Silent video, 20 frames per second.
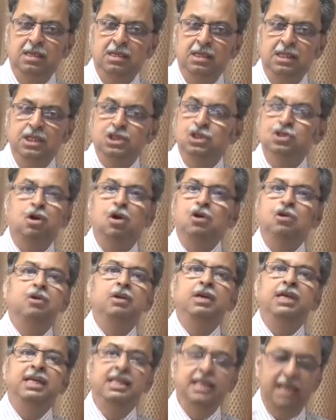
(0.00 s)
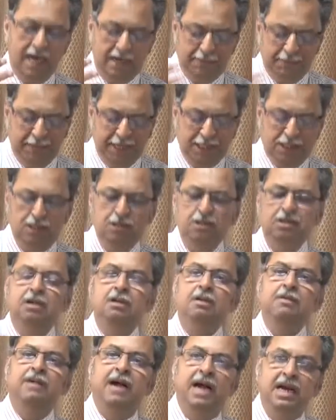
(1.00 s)
It's not only that patient
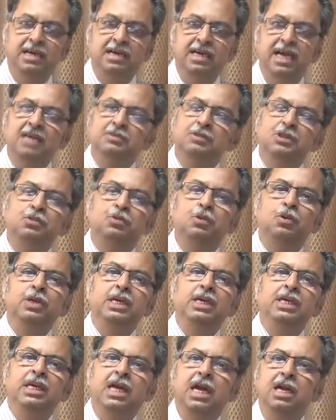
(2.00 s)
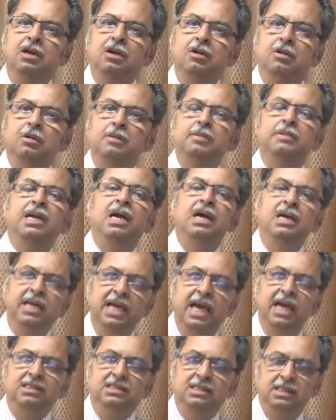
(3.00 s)
develop heart attack, but smoking can develop lung
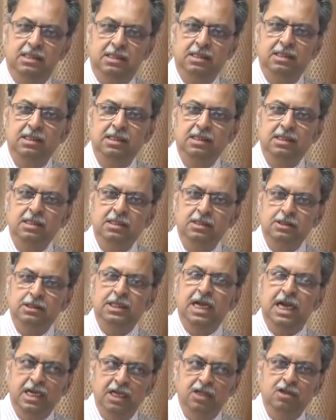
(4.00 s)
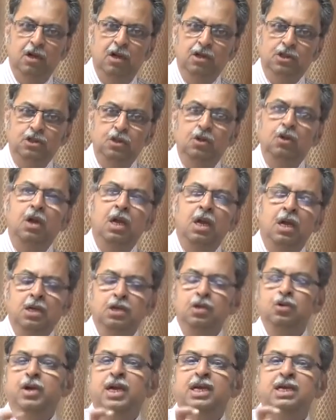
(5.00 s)
cancer. So that is also,
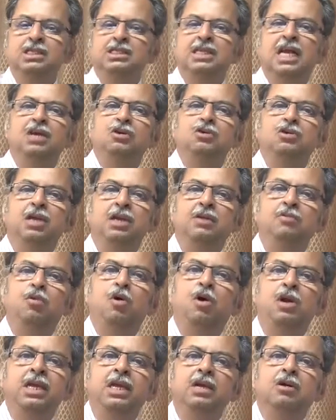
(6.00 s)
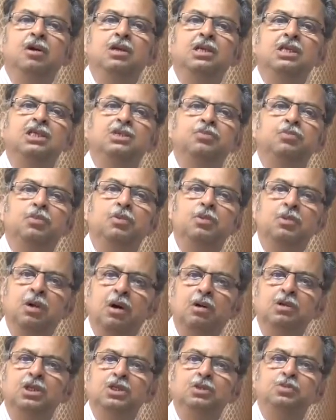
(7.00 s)
you get a statutory warning on the
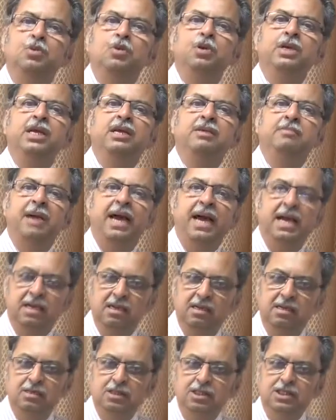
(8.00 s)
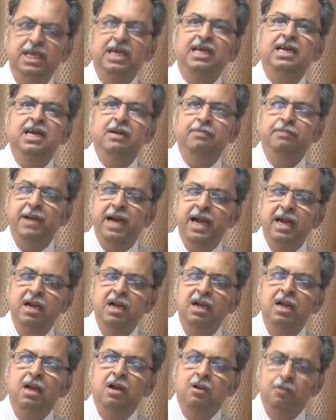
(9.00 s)
smoking pack, on the cigarette pack.
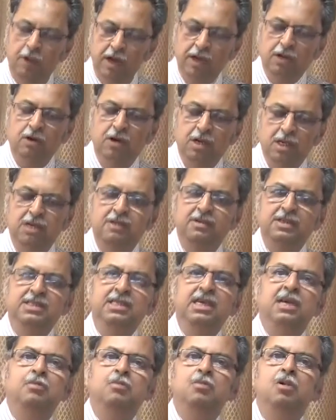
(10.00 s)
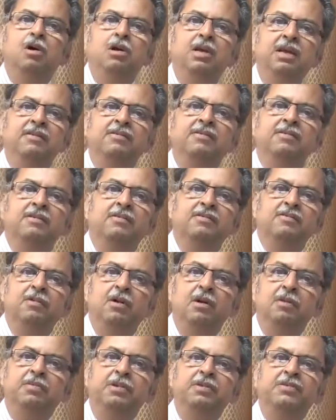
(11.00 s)
Why not give a same warning
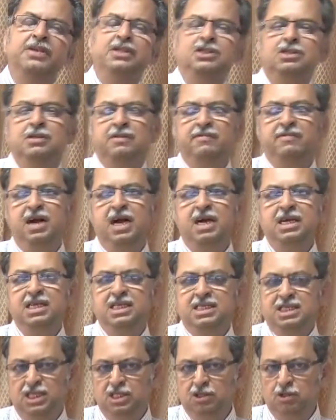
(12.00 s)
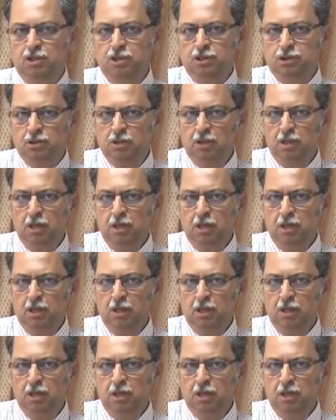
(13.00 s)
for prevention of heart disease also?